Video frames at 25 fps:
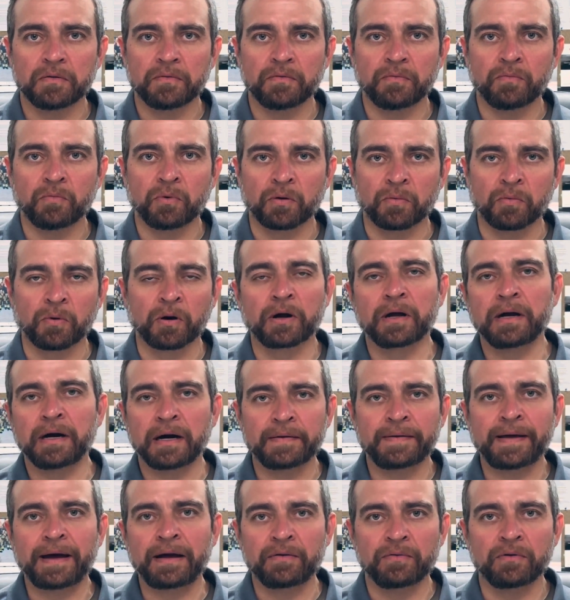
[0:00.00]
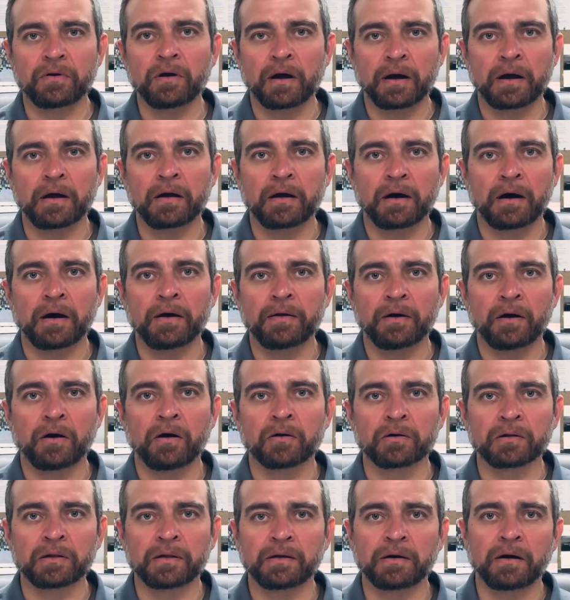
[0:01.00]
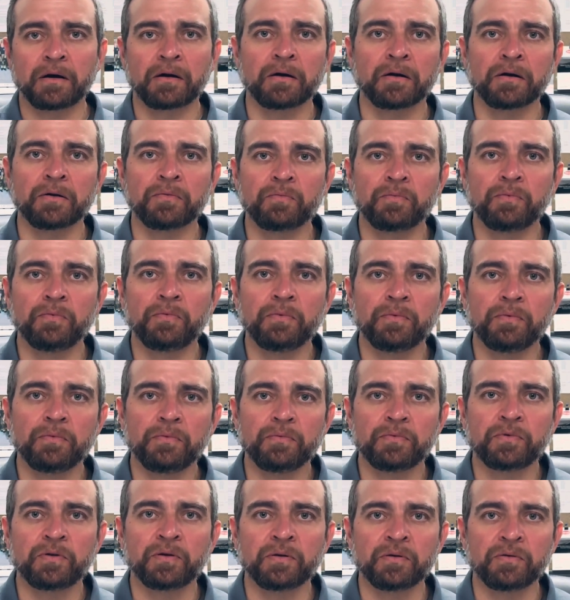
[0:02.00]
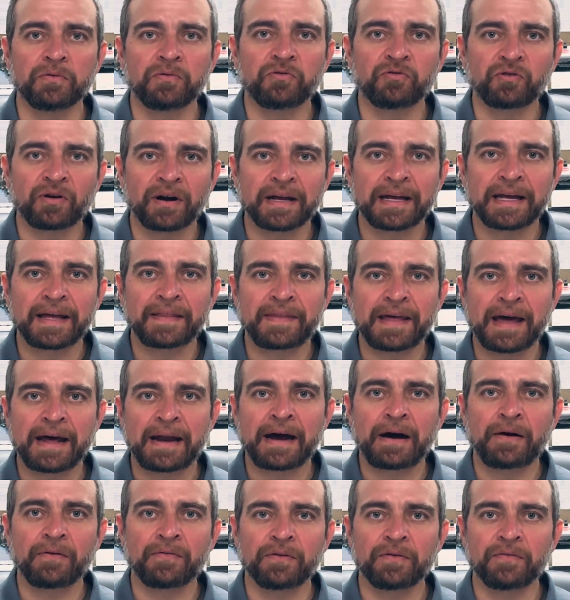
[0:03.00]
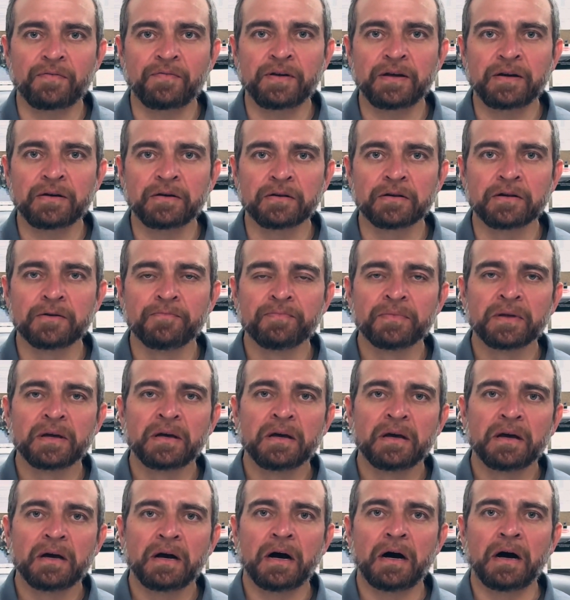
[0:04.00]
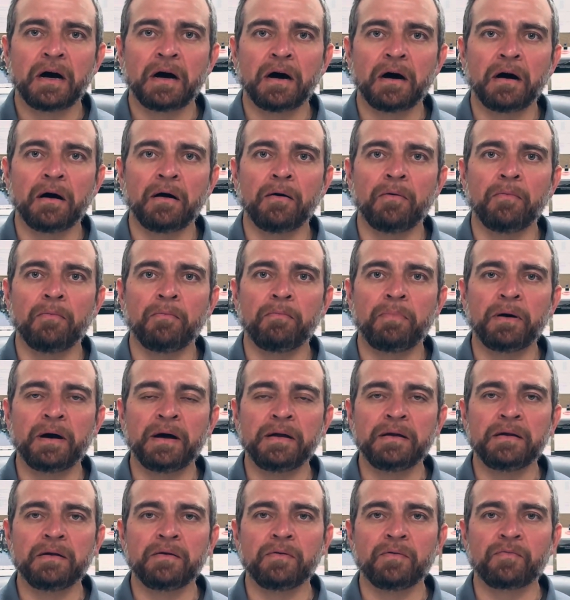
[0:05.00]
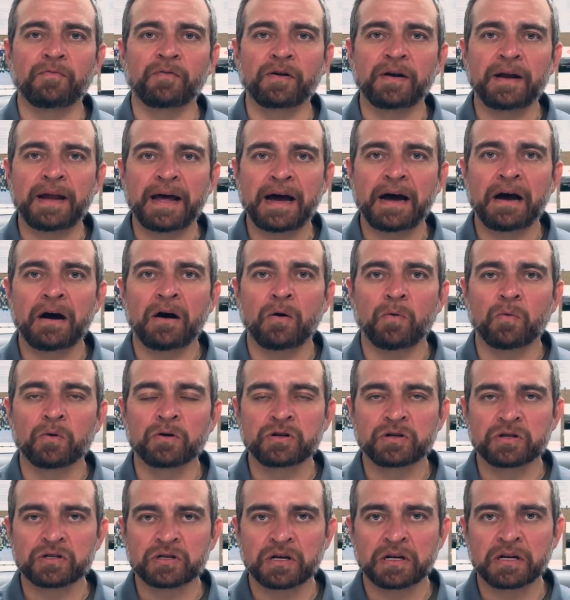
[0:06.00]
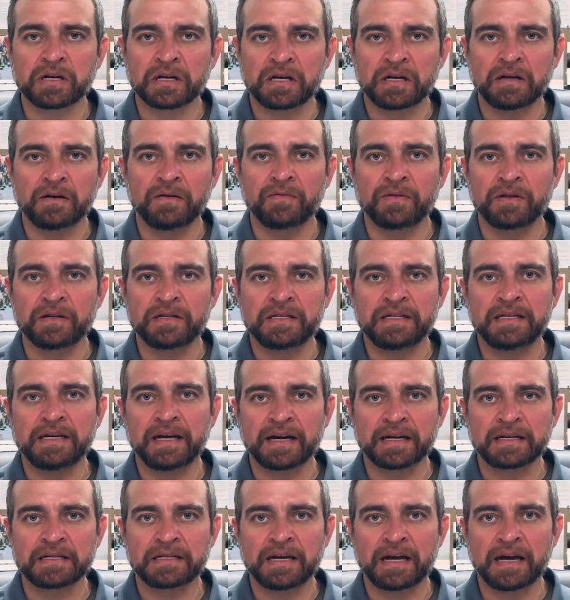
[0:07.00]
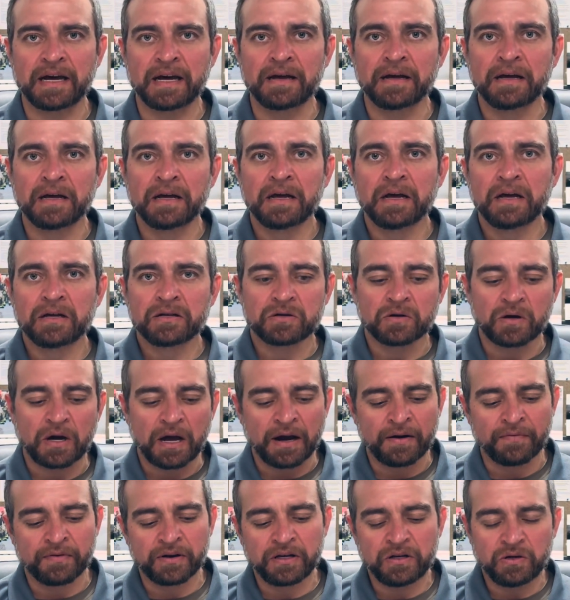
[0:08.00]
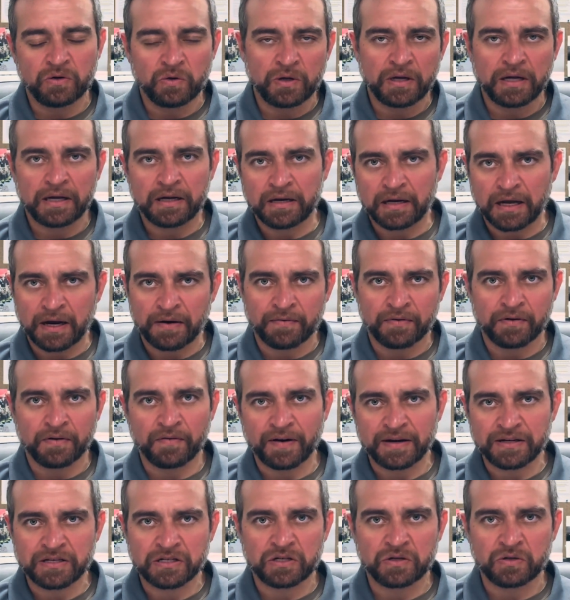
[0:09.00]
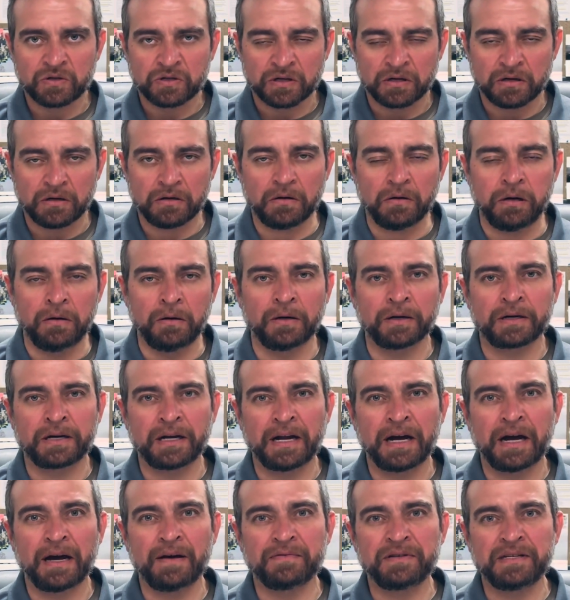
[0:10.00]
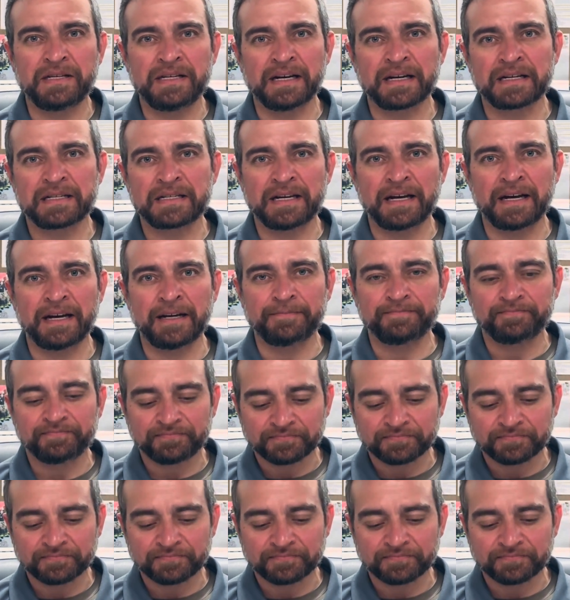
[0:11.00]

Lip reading: we're working on that on hard to try to get that out in the field. But for now, we're just going to give the TXA. So every unit, every rescue is going to have TXA.